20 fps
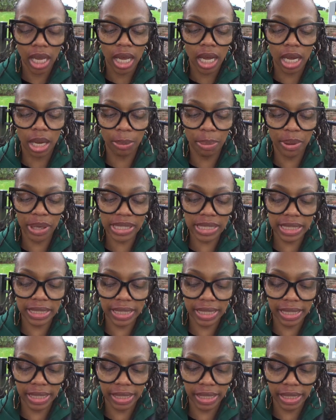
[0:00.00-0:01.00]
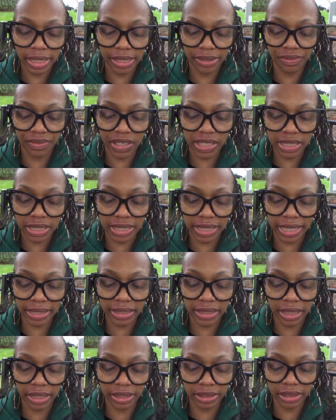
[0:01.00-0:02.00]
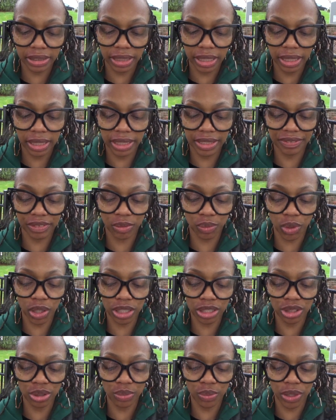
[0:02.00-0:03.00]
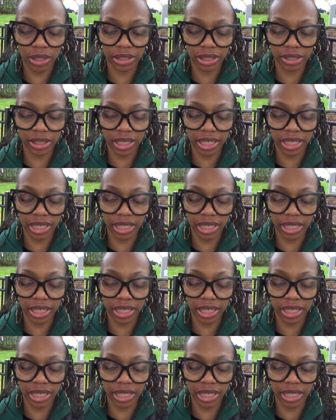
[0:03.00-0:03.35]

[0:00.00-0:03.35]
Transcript: Unprecedented events as such leaves one to wonder